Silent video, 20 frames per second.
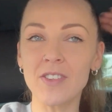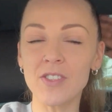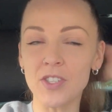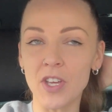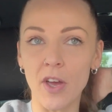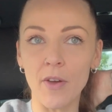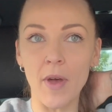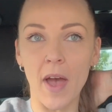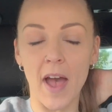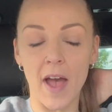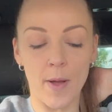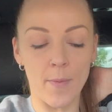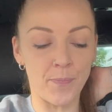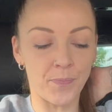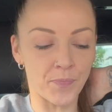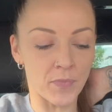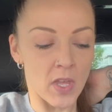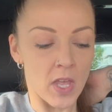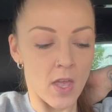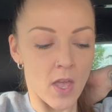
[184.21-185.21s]
So
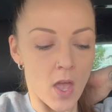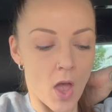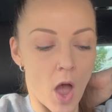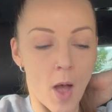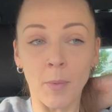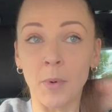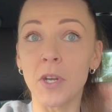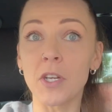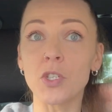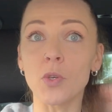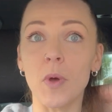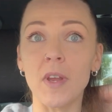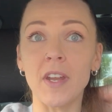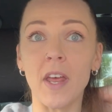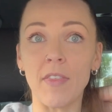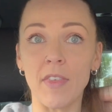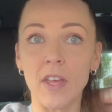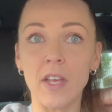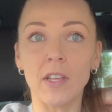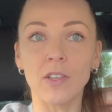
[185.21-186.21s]
I'm going to do
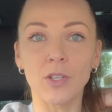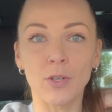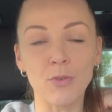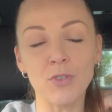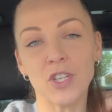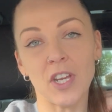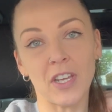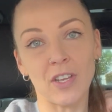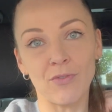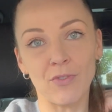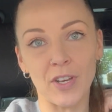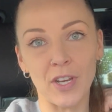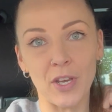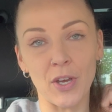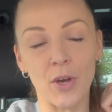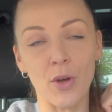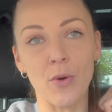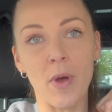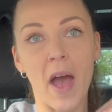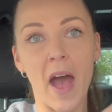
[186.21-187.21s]
another little check-in
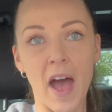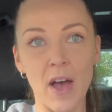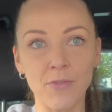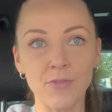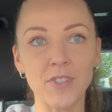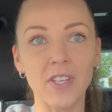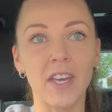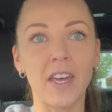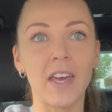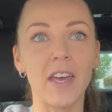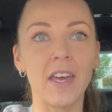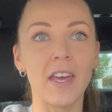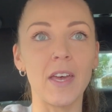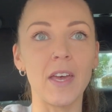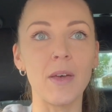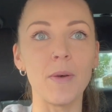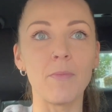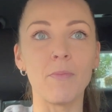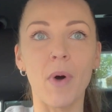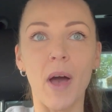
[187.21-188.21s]
video
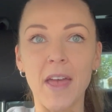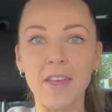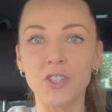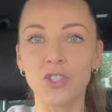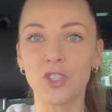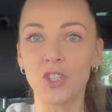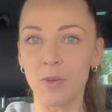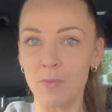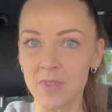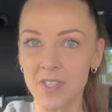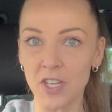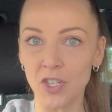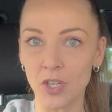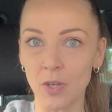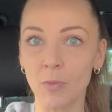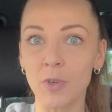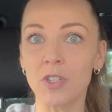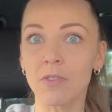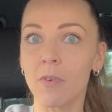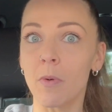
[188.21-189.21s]
after my gym
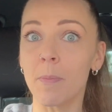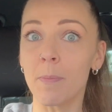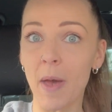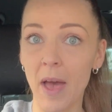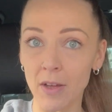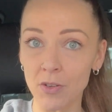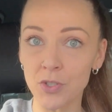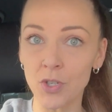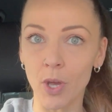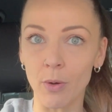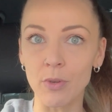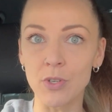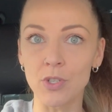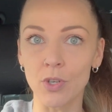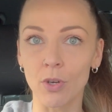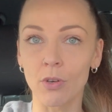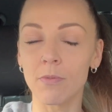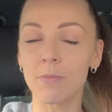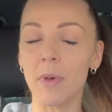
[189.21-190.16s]
session, which I'm about to go and do,